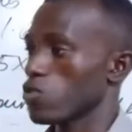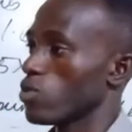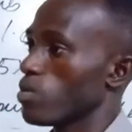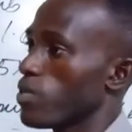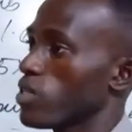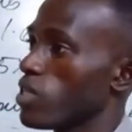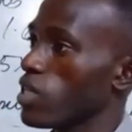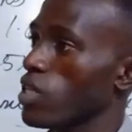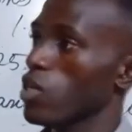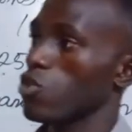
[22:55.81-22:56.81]
So the
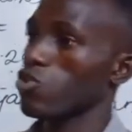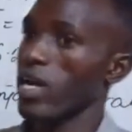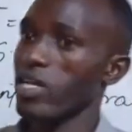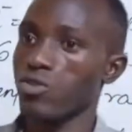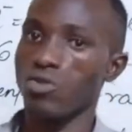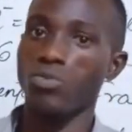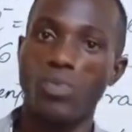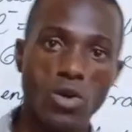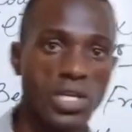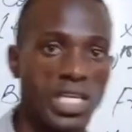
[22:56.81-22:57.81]
person tried to
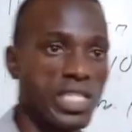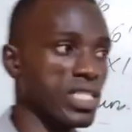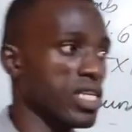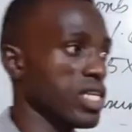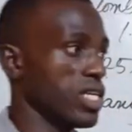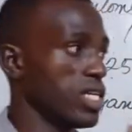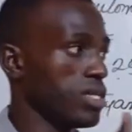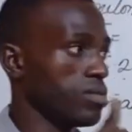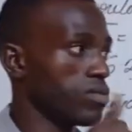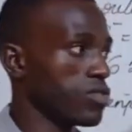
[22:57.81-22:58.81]
plug in
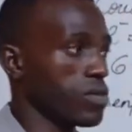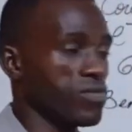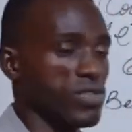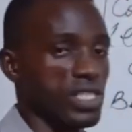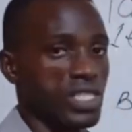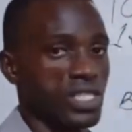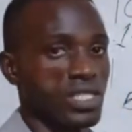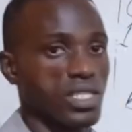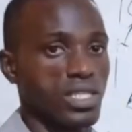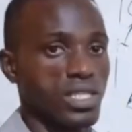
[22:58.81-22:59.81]
something
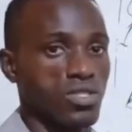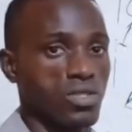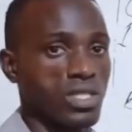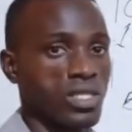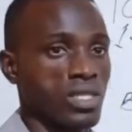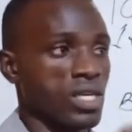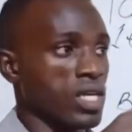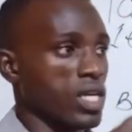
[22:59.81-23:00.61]
into the